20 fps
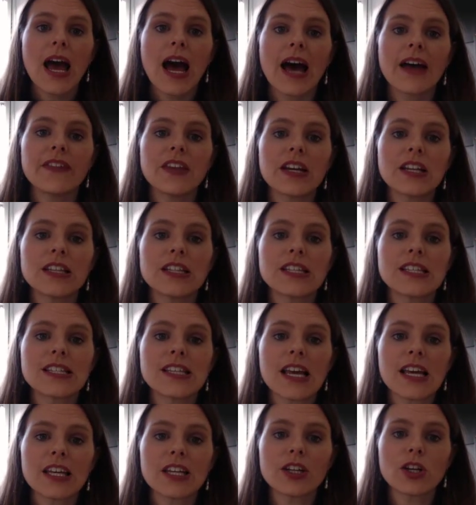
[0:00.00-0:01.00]
And then in the
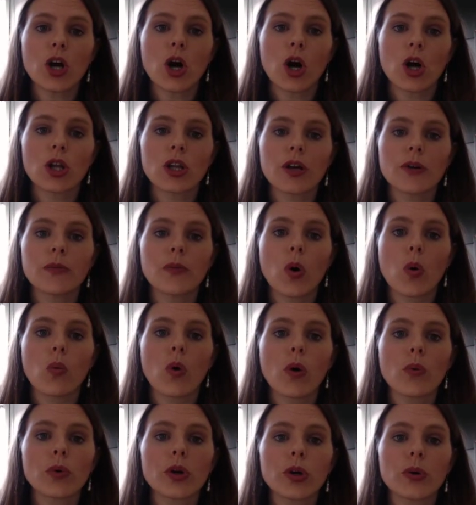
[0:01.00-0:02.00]
second column,
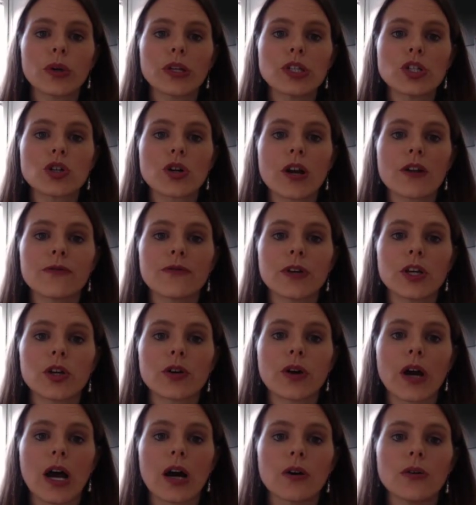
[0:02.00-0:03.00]
what we're going to try to
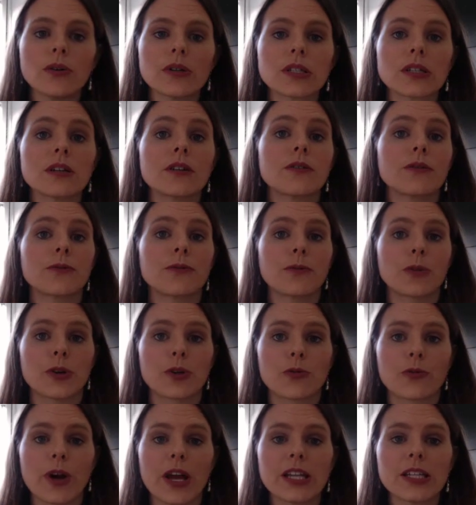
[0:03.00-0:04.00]
figure out
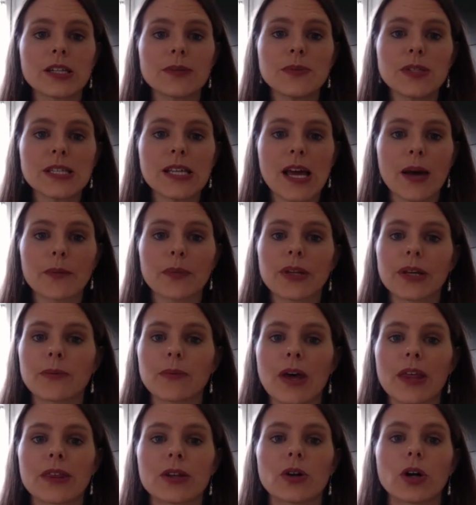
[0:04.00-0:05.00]
with a random sampling
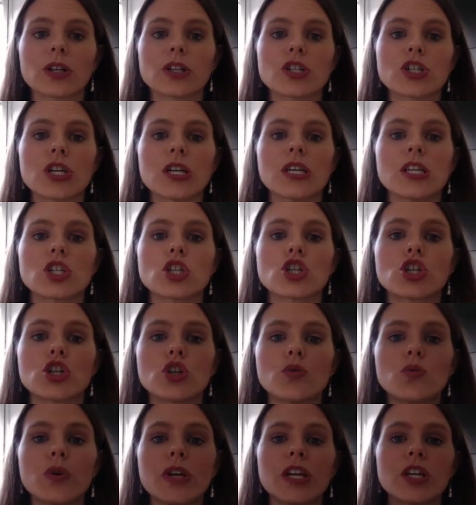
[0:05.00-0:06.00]
methodology is,
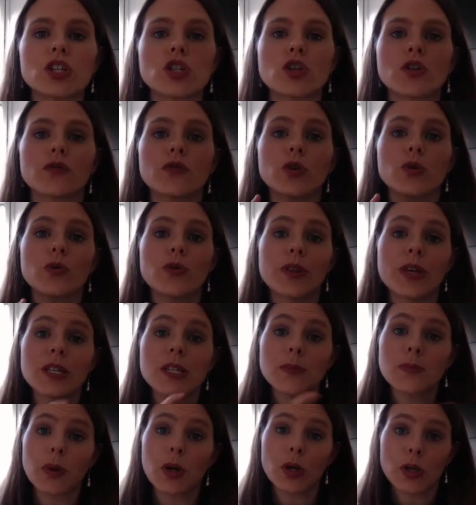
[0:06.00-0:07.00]
should we interview
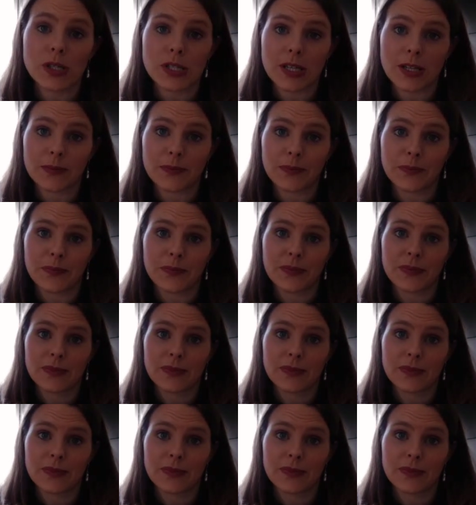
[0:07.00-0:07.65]
this person?